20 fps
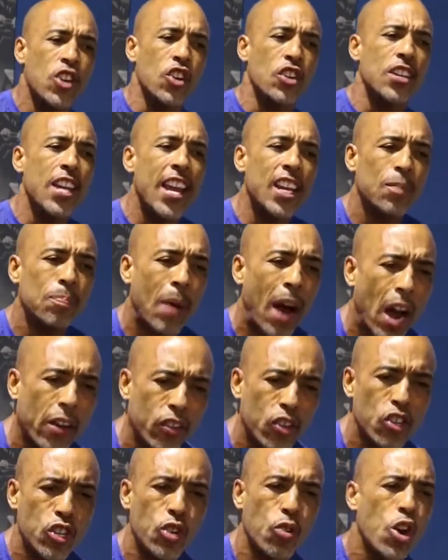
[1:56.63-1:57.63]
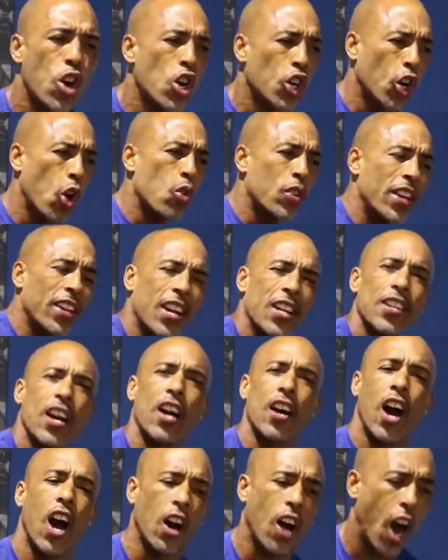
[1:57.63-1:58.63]
Your knee's bothering you, go get
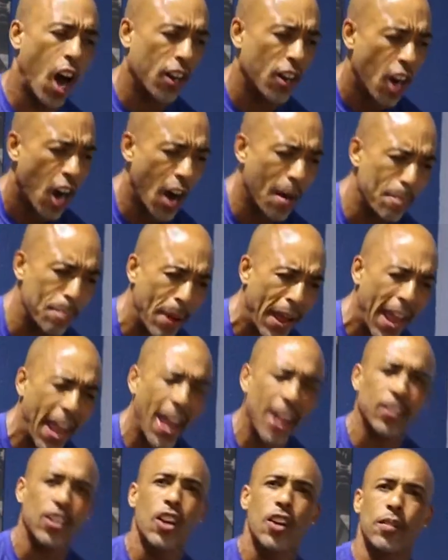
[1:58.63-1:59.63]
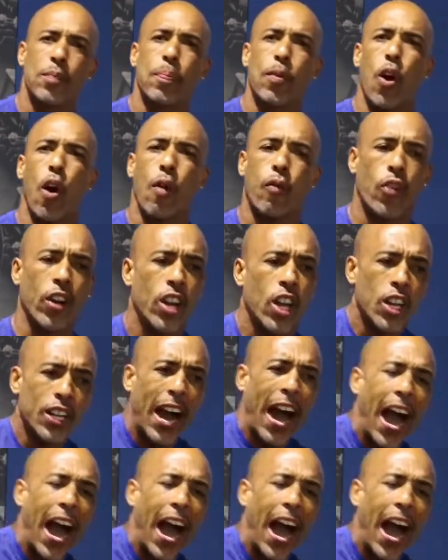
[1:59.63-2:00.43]
a band put over it.